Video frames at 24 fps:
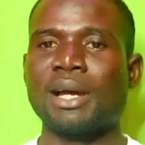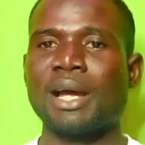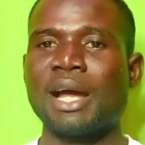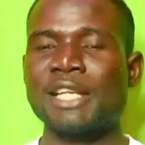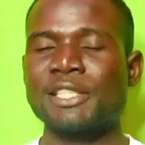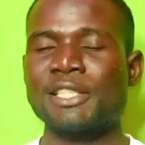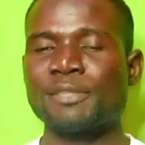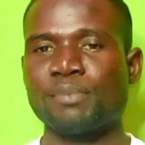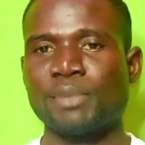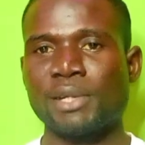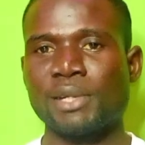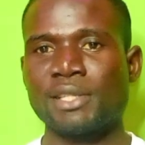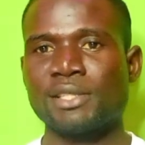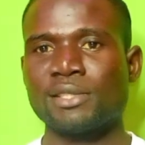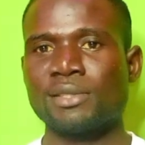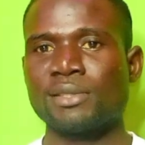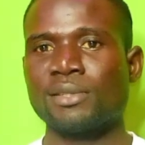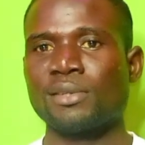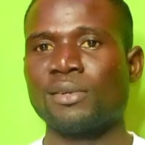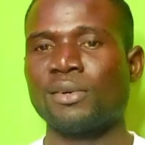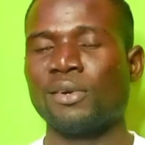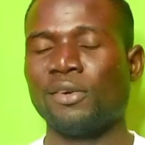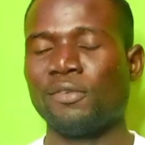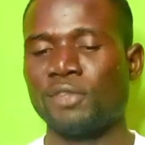aspect
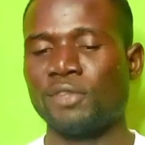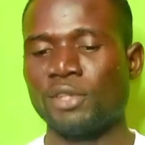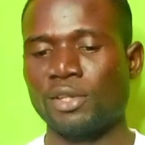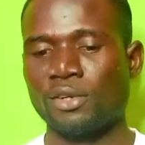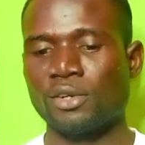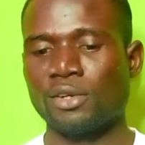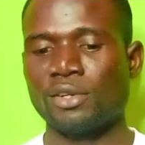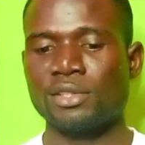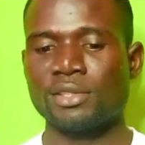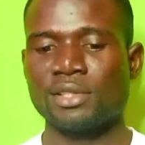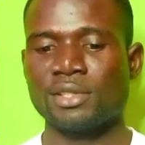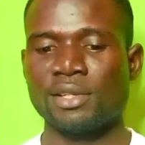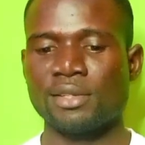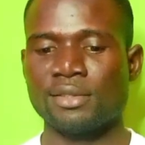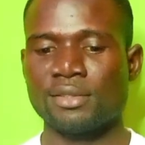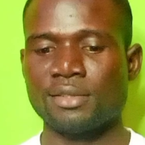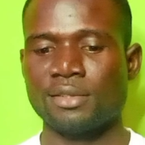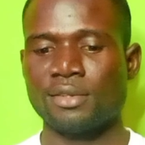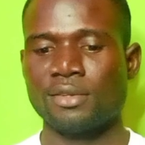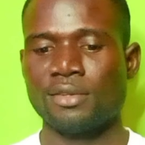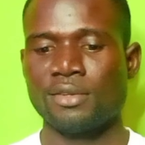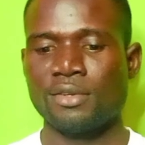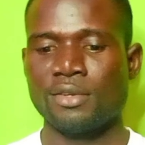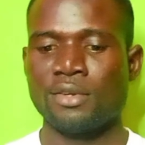of the content,
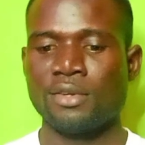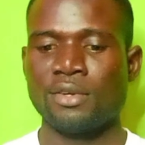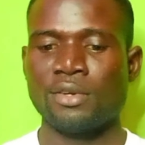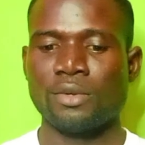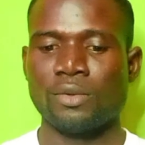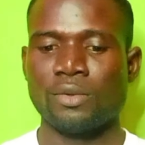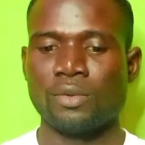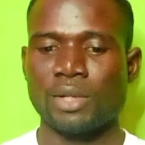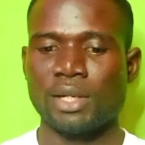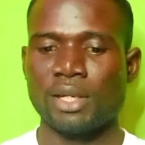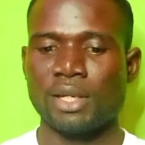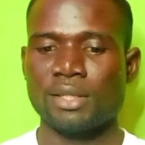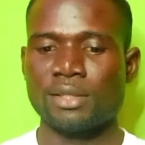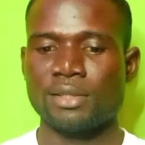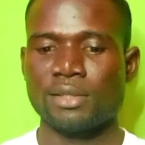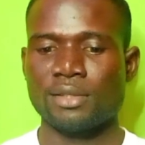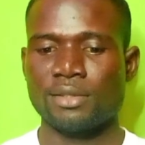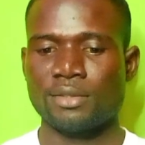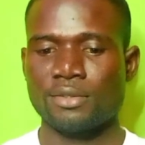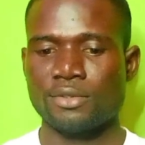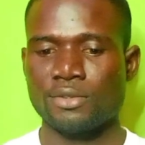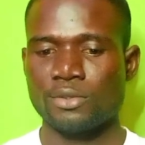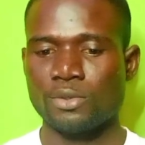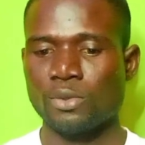right?
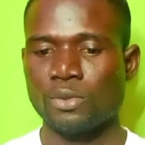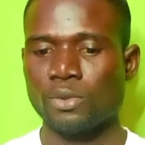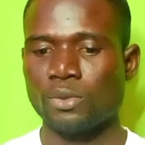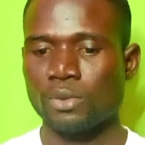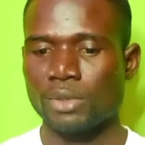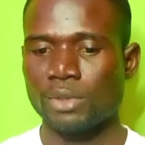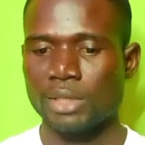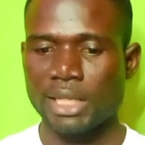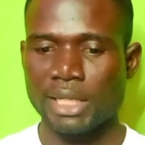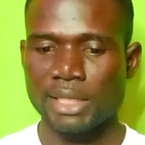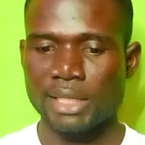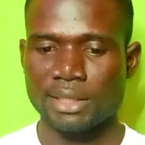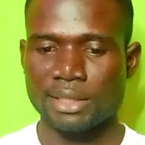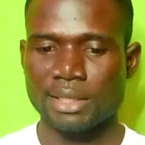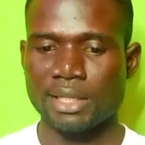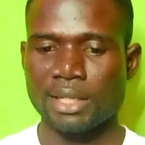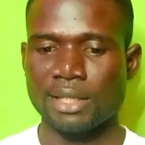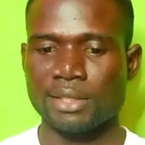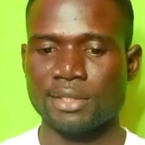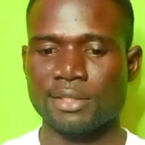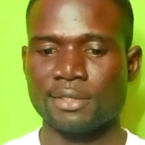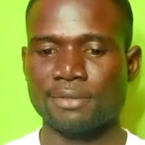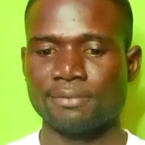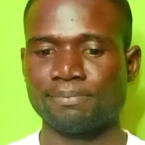So that is
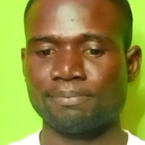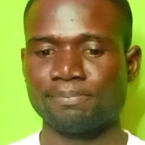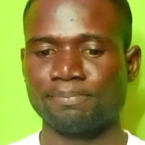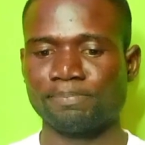that.